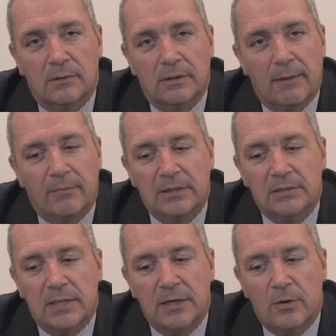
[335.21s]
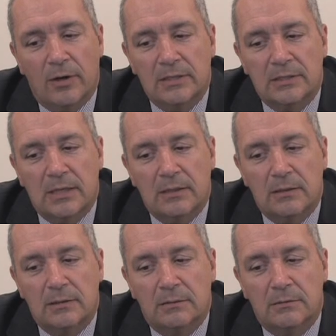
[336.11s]
That means they're not
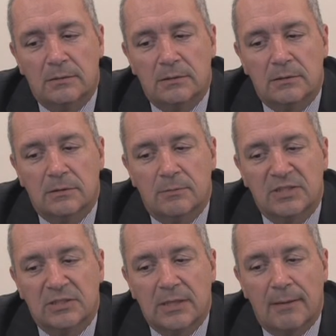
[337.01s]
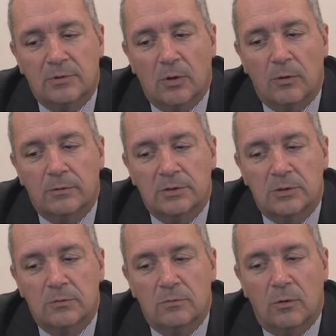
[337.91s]
intended to be stepped
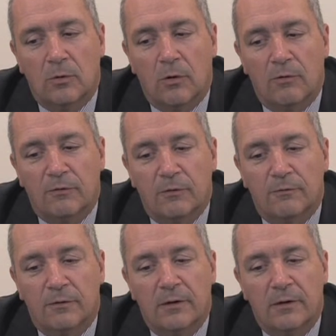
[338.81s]
onto or off of,